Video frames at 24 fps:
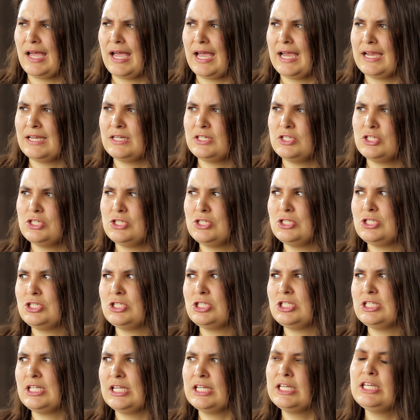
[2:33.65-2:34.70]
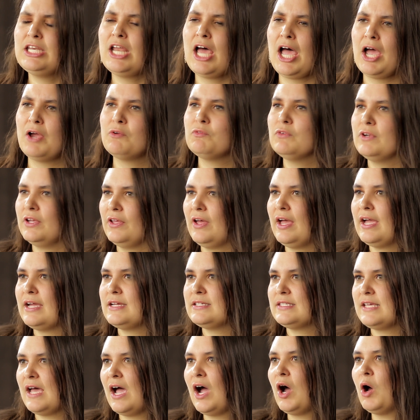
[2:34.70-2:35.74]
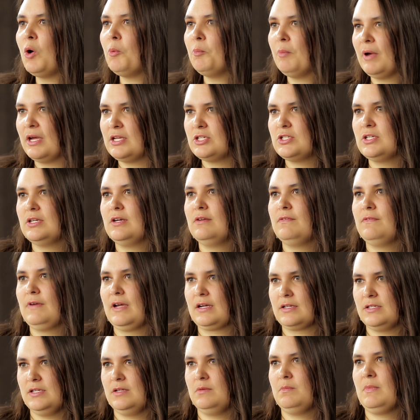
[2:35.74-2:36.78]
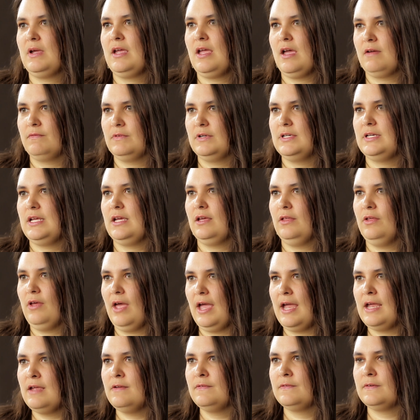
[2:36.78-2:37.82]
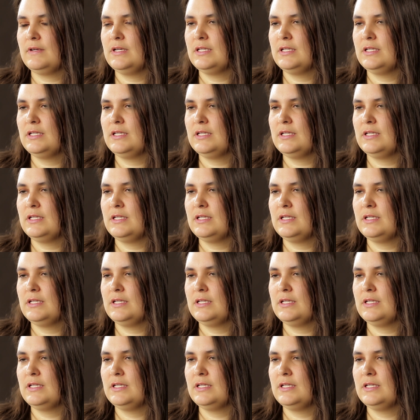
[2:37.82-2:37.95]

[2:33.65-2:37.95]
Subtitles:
I did not realize how much it affected my everyday life